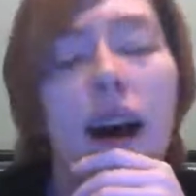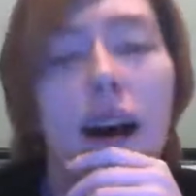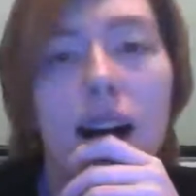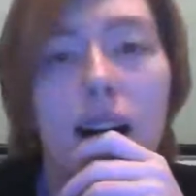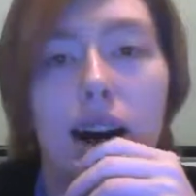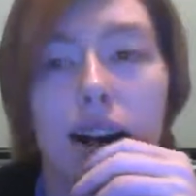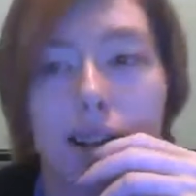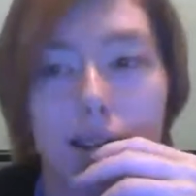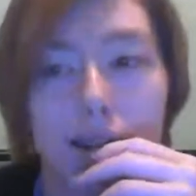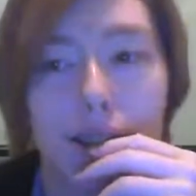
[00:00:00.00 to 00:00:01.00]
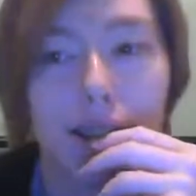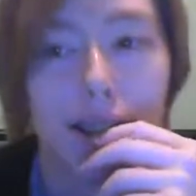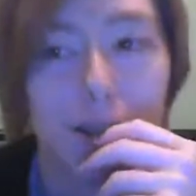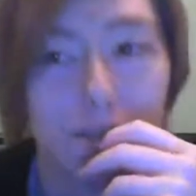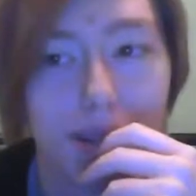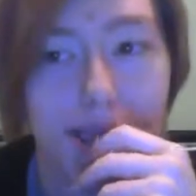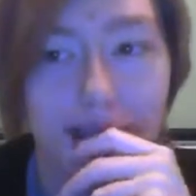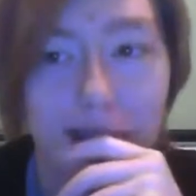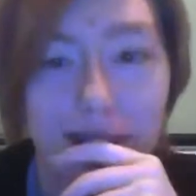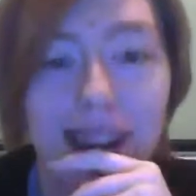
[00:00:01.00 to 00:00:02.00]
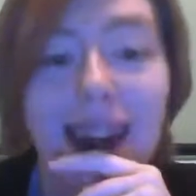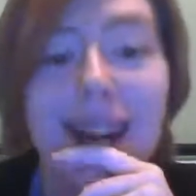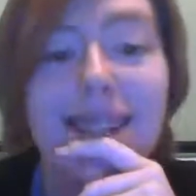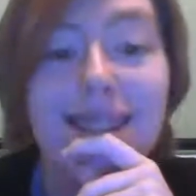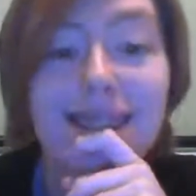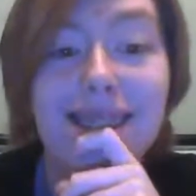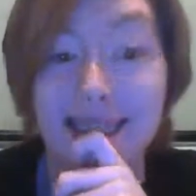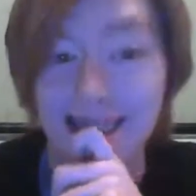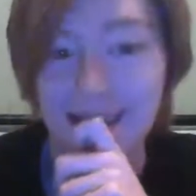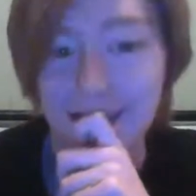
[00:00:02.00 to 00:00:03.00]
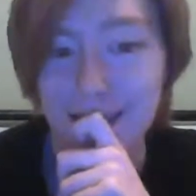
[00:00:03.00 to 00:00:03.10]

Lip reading: But then she got sick,